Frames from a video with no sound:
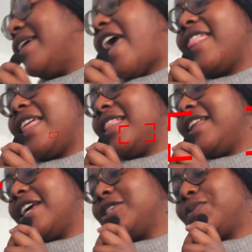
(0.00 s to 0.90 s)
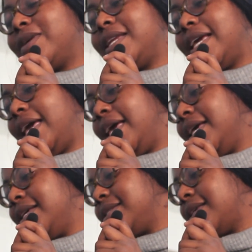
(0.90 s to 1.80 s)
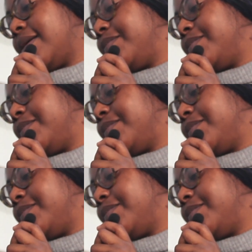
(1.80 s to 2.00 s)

and then the next one is,